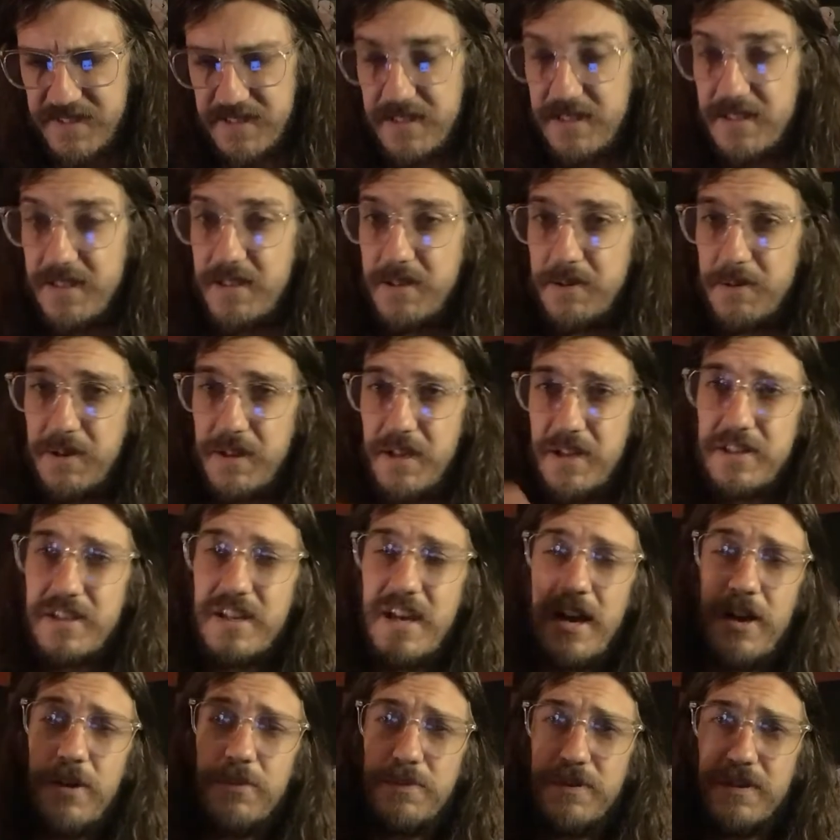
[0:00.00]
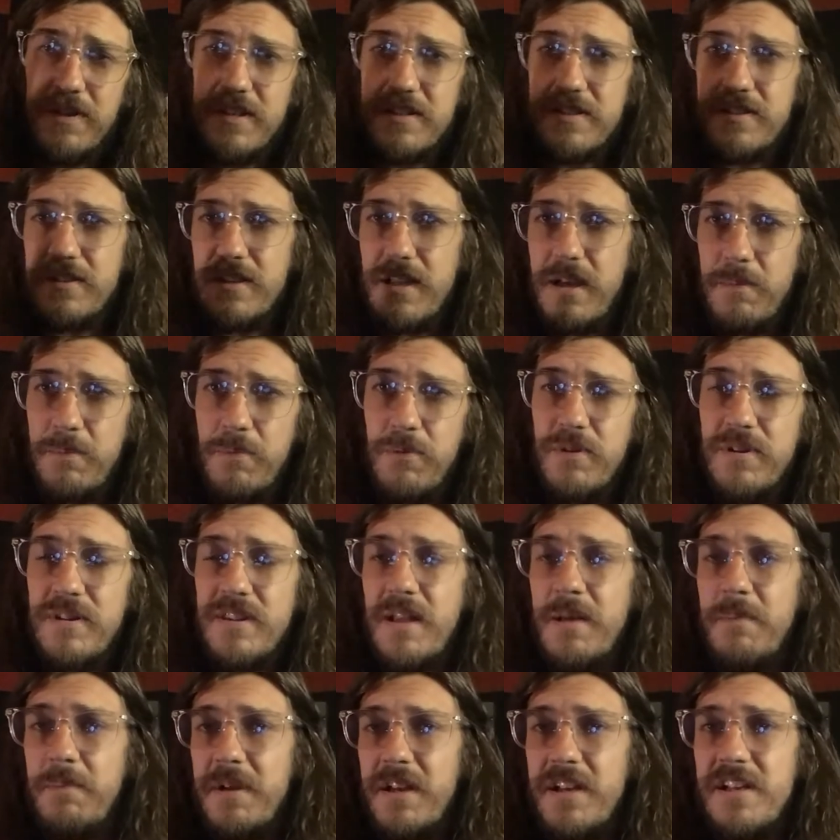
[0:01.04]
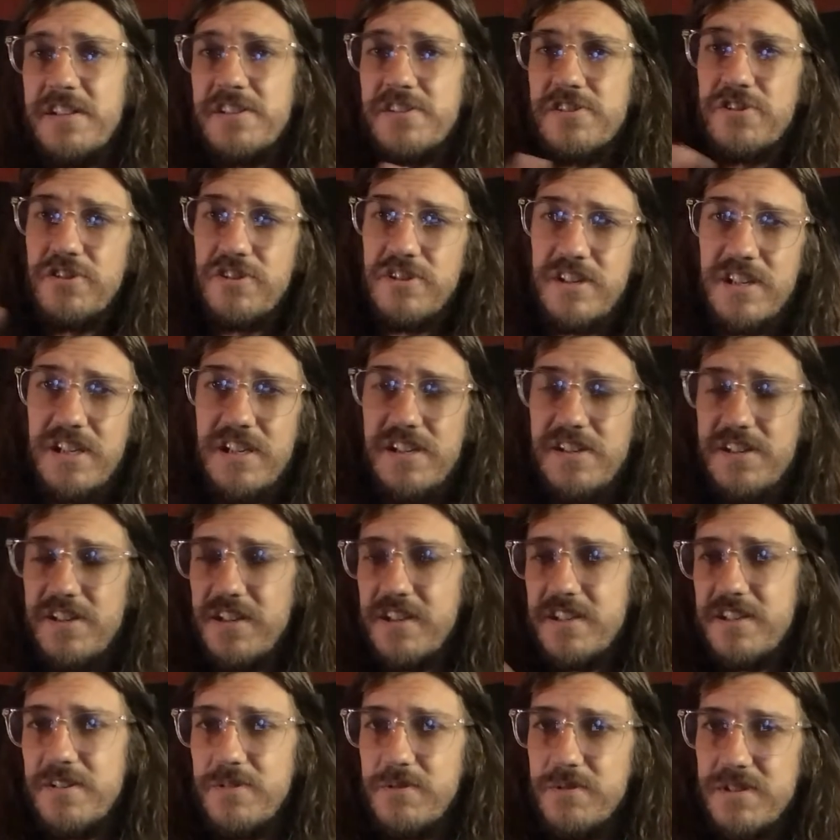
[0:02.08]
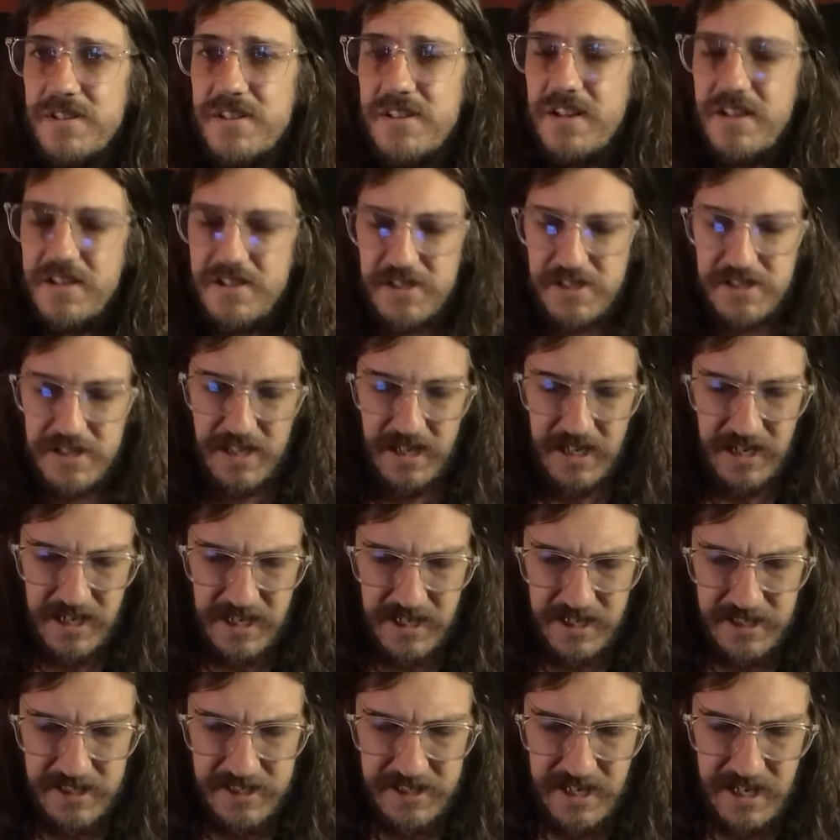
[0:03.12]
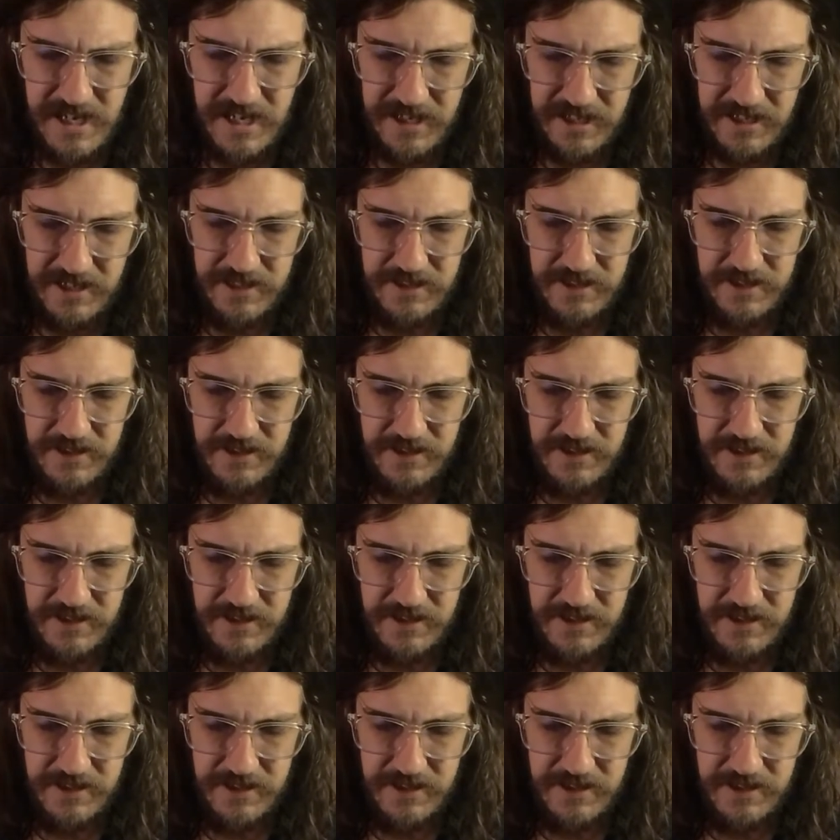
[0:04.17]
To help you get to that point that make it strategic, so it's not just like, I attack,